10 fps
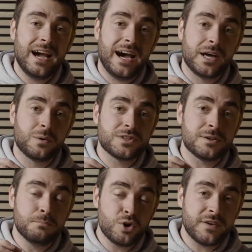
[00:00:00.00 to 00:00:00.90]
and I want to
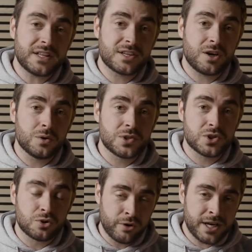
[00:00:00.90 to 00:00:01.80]
move it to cold
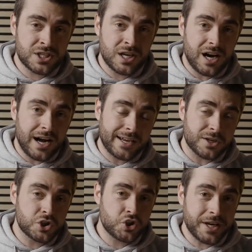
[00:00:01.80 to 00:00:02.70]
storage, I go
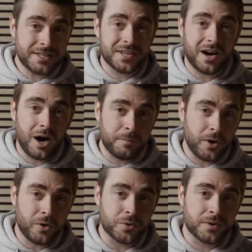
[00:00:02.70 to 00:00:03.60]
straight to
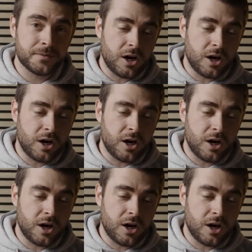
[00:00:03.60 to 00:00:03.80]
Uphold.